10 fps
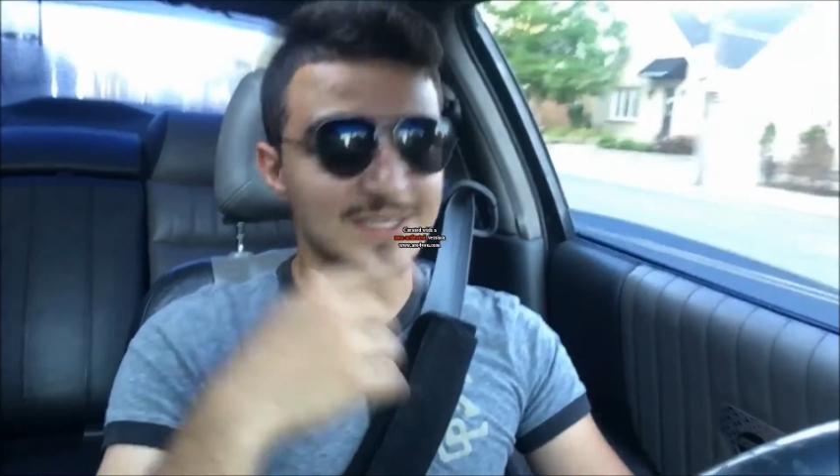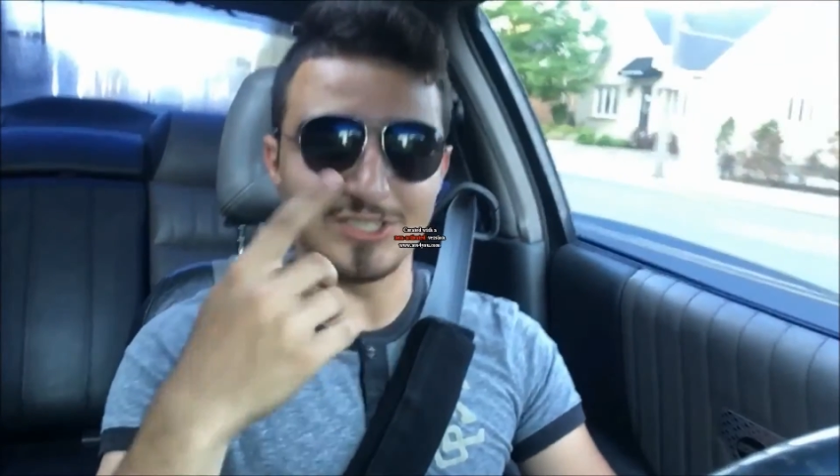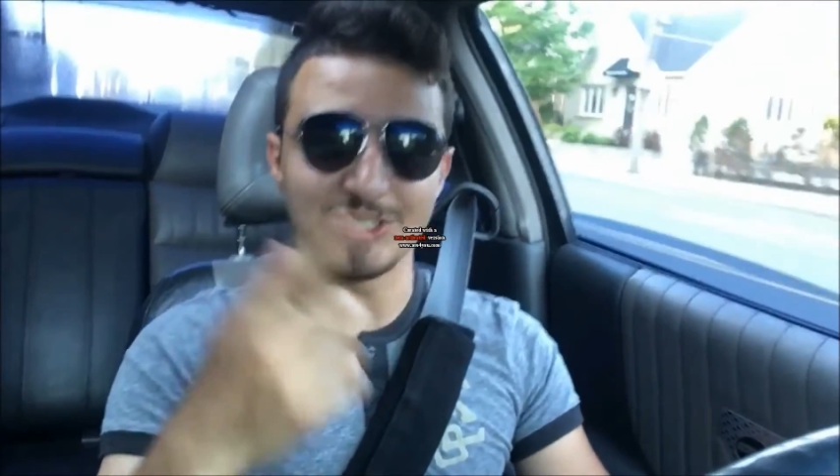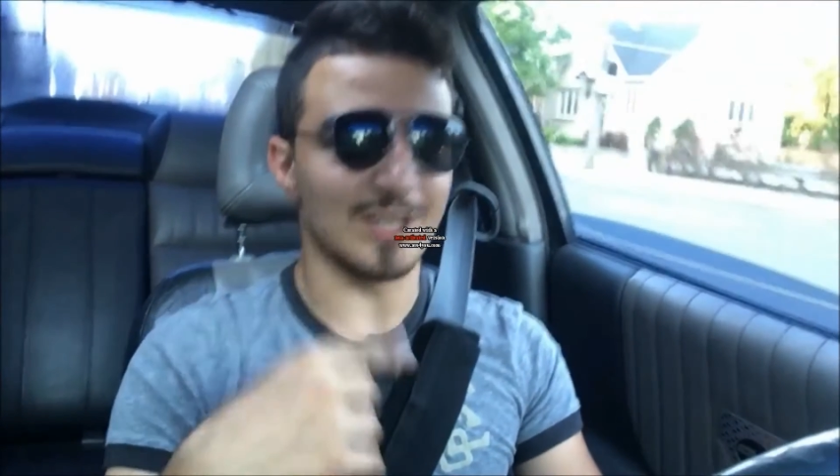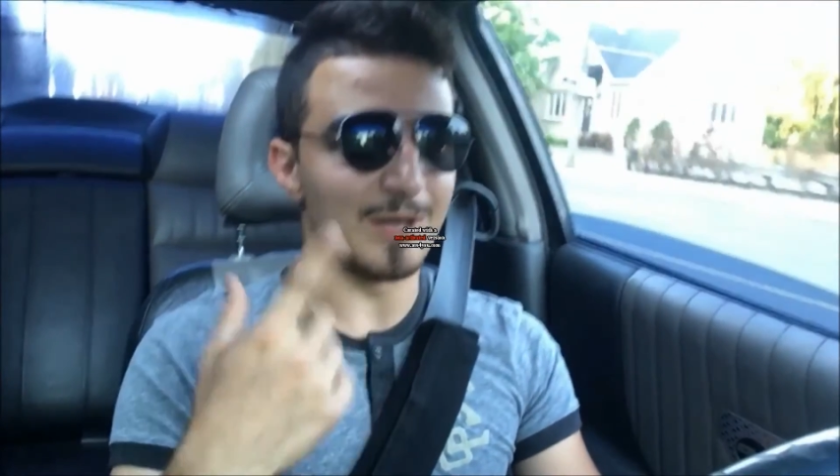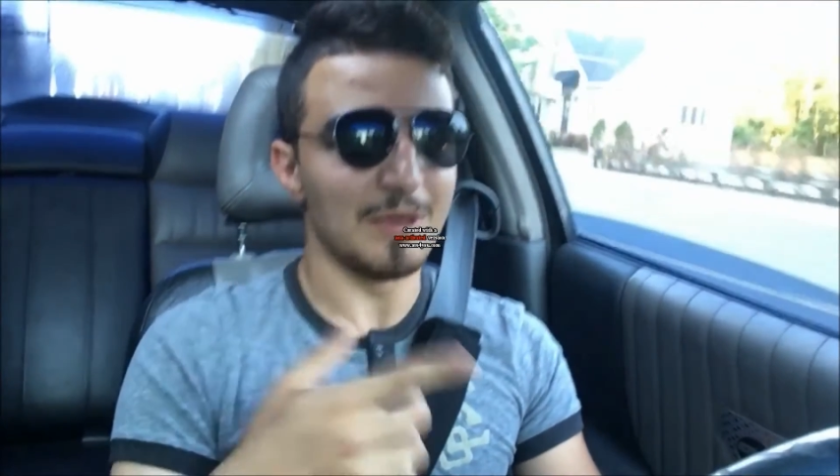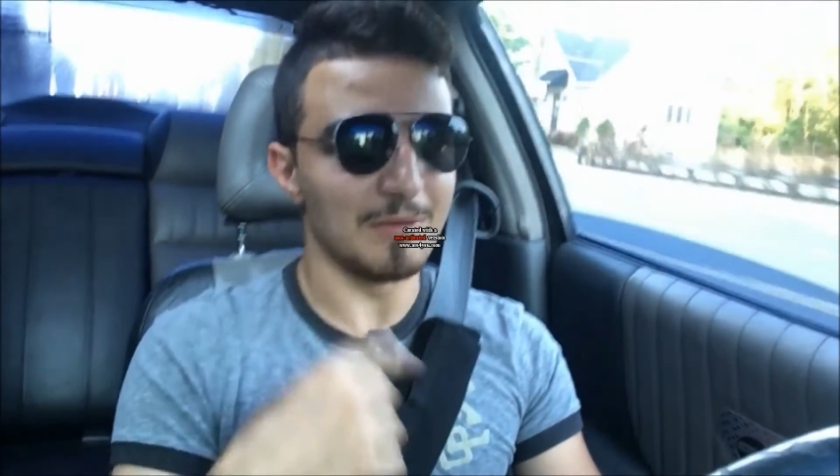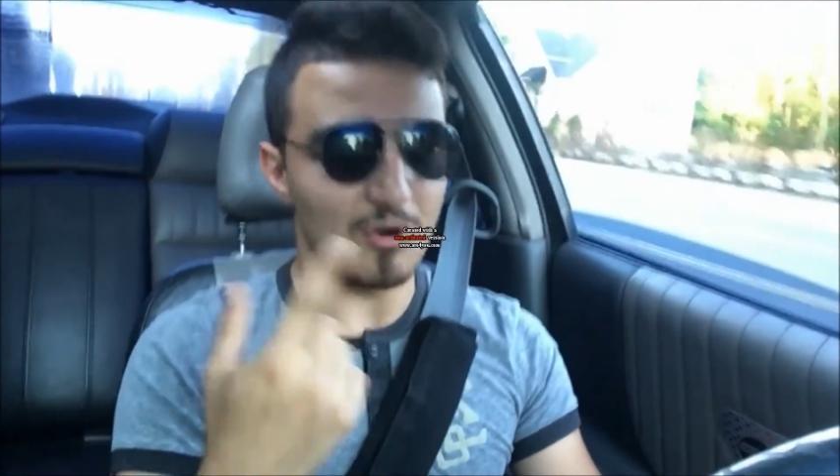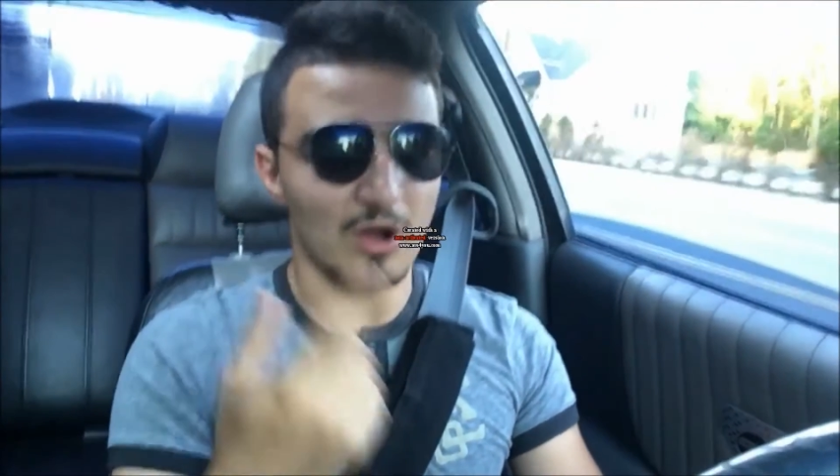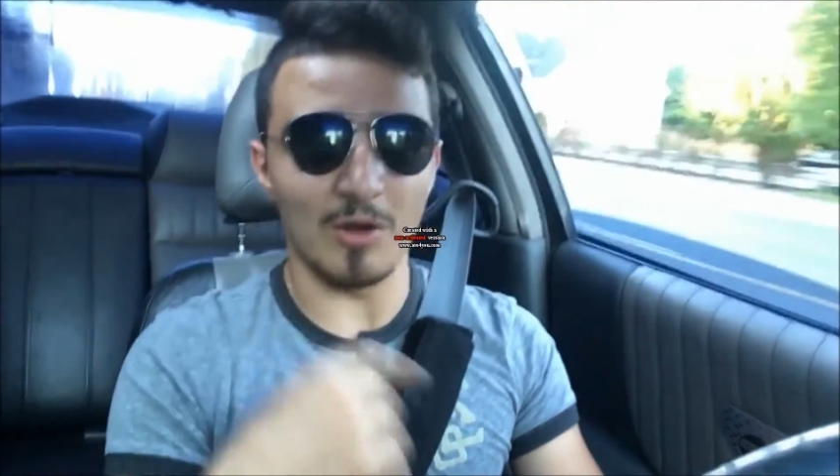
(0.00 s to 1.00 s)
it's just going to be
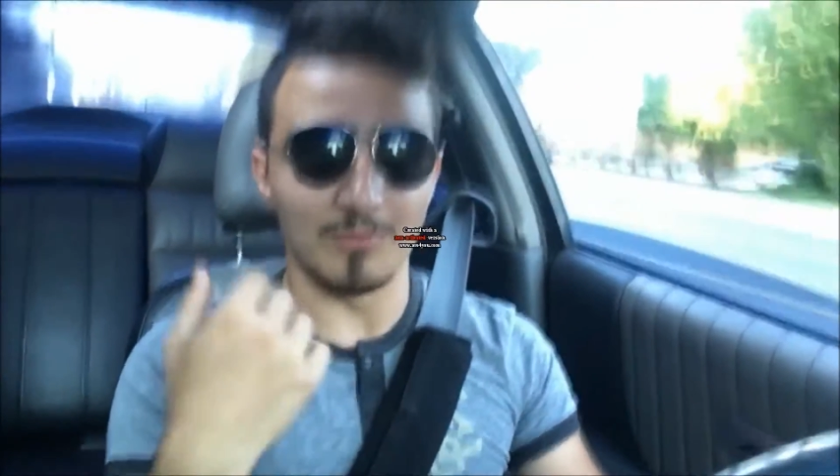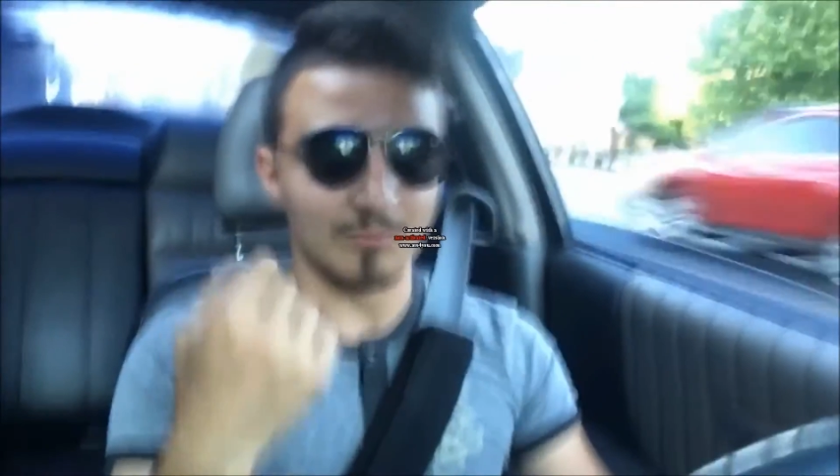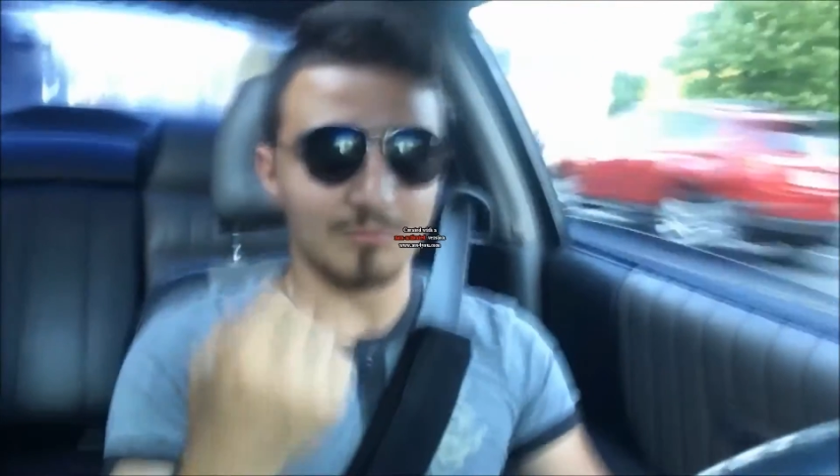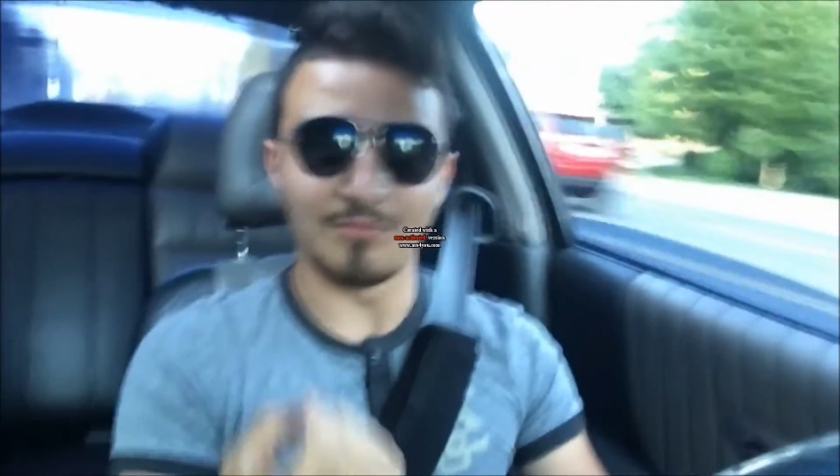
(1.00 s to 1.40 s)
a problem.